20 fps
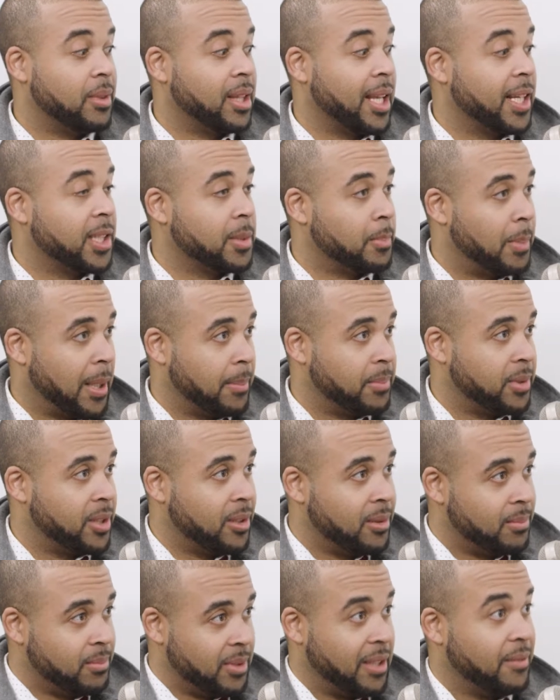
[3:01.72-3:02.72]
things popped
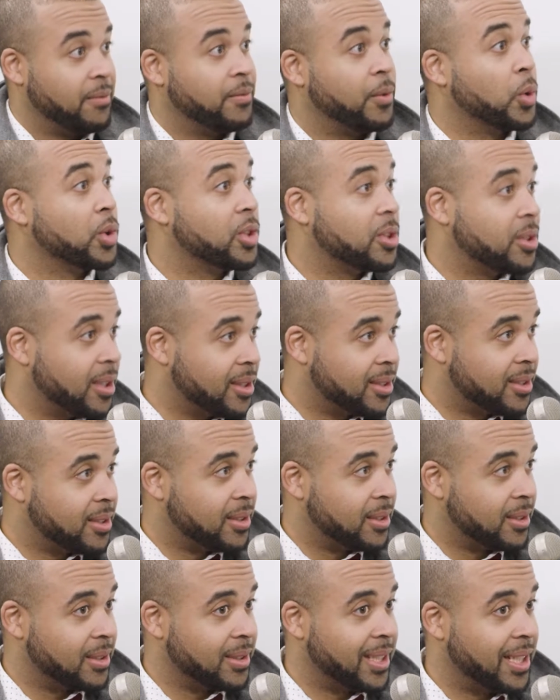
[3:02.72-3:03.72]
up that forced us
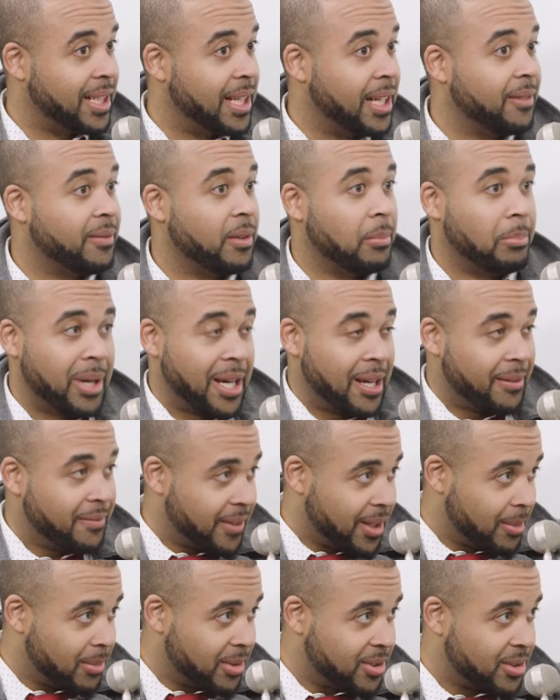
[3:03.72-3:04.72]
to get out of a bad
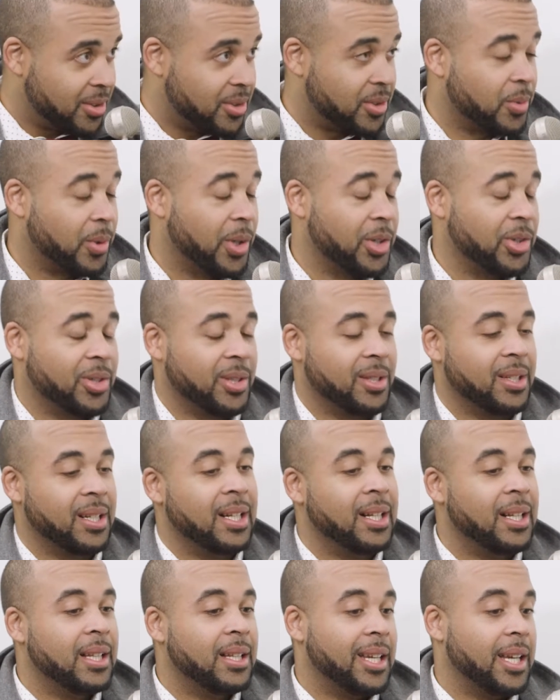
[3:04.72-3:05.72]
family situation
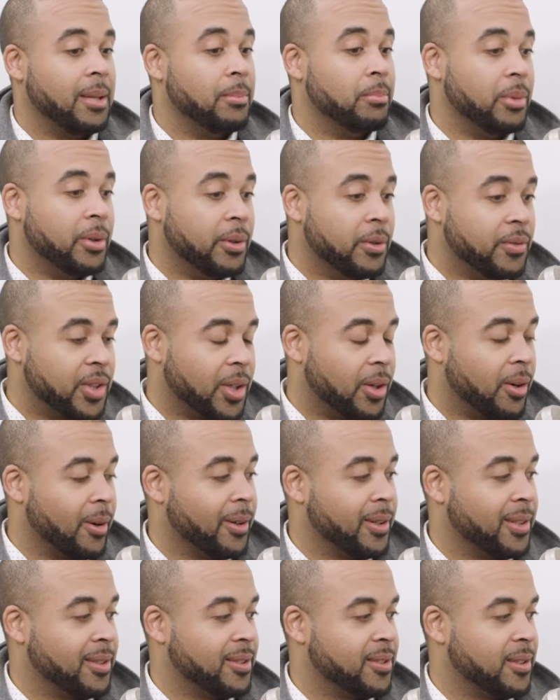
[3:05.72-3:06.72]
and move to
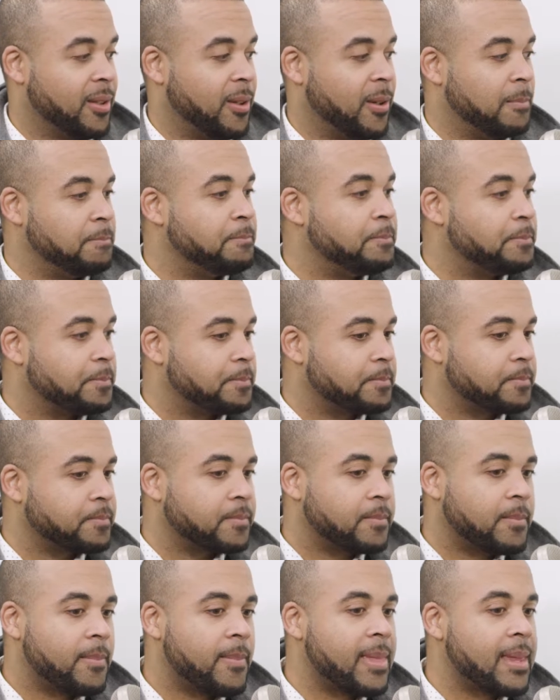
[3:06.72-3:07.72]
Arkansas,
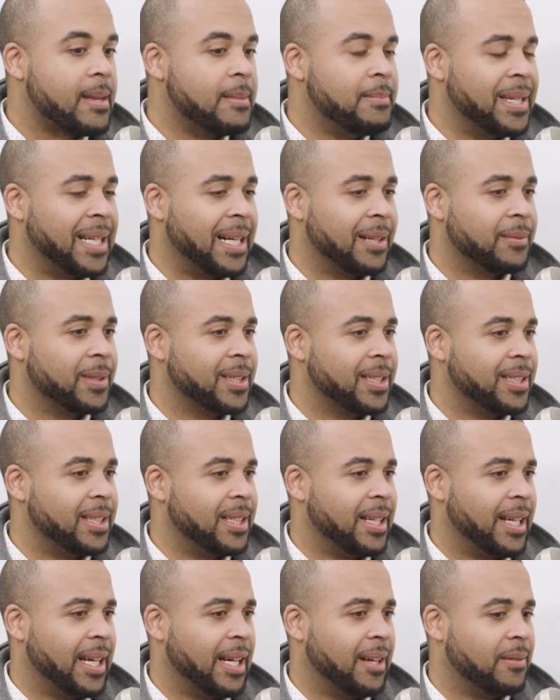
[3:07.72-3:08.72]
man, I really
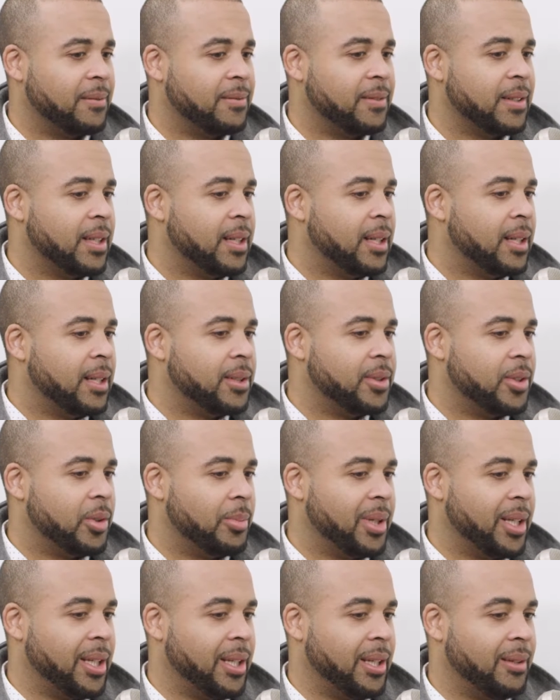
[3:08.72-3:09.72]
didn't have too
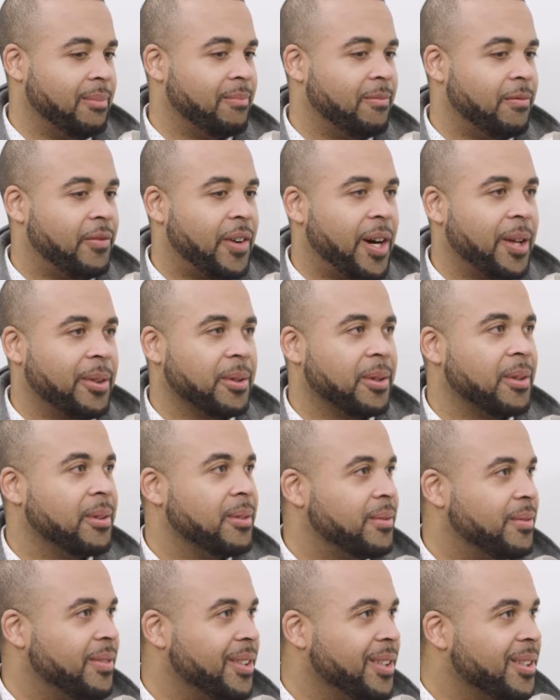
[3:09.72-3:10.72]
many father
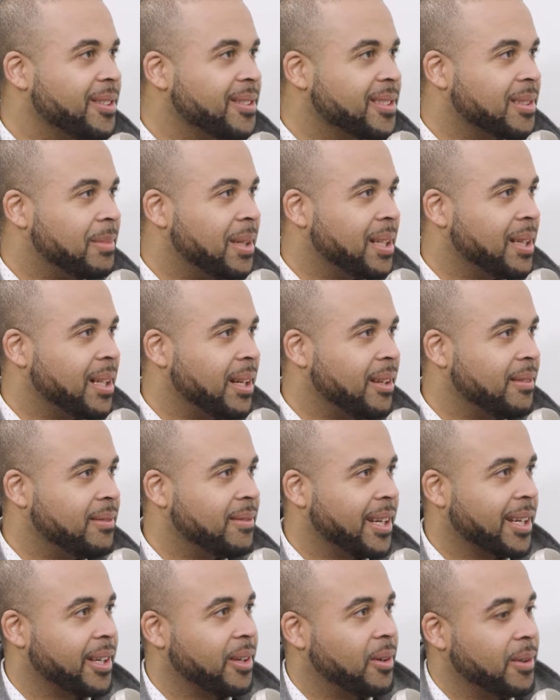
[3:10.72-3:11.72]
figures in my life.
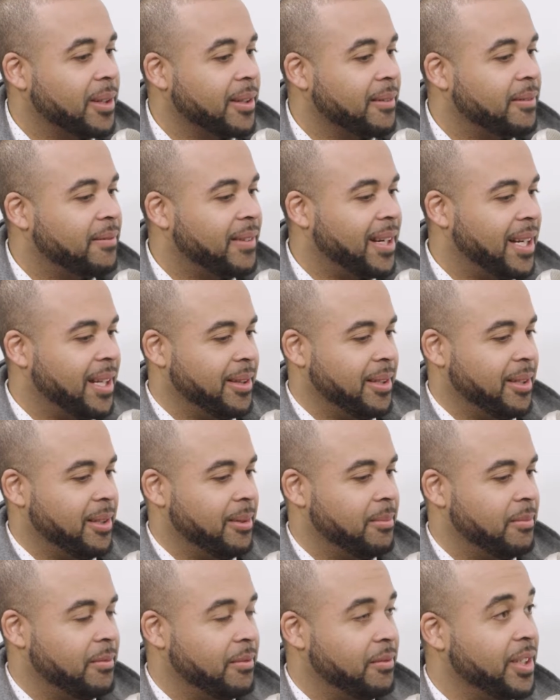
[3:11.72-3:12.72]
I could only find
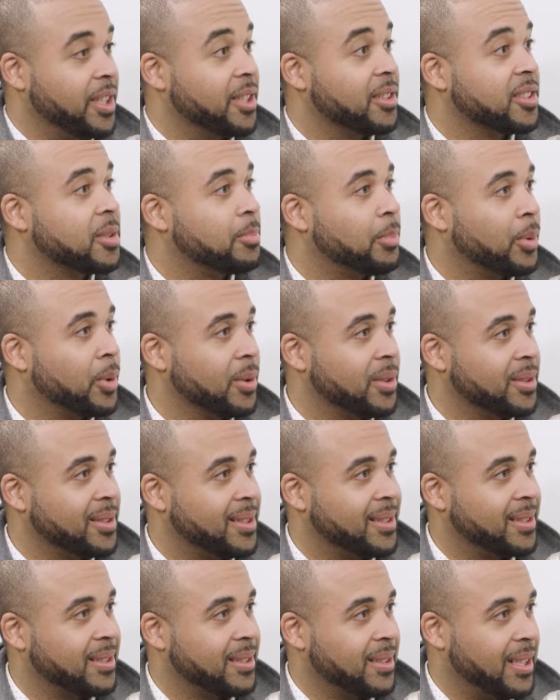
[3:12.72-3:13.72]
them via
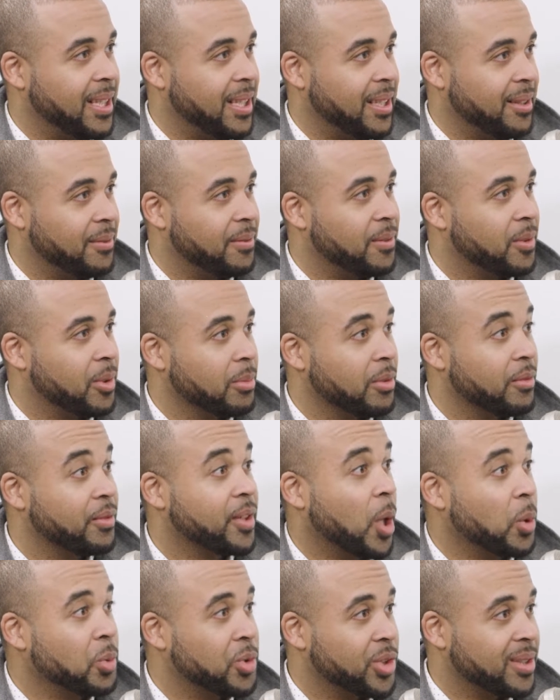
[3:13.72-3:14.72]
sports in the form of
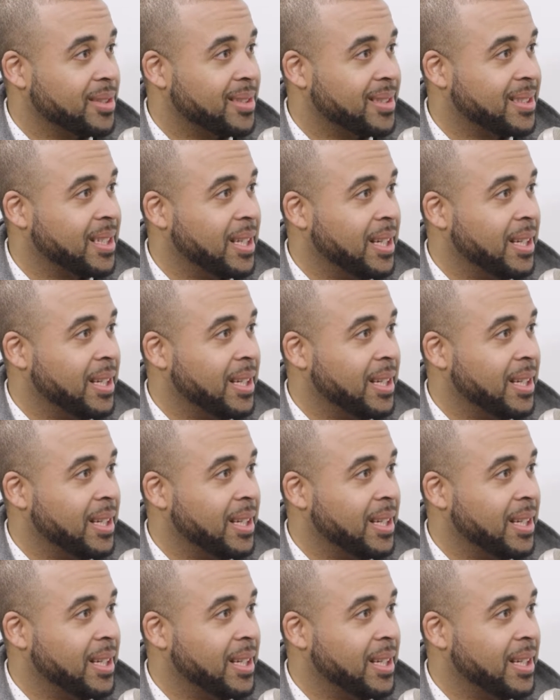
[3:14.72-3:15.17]
coaches.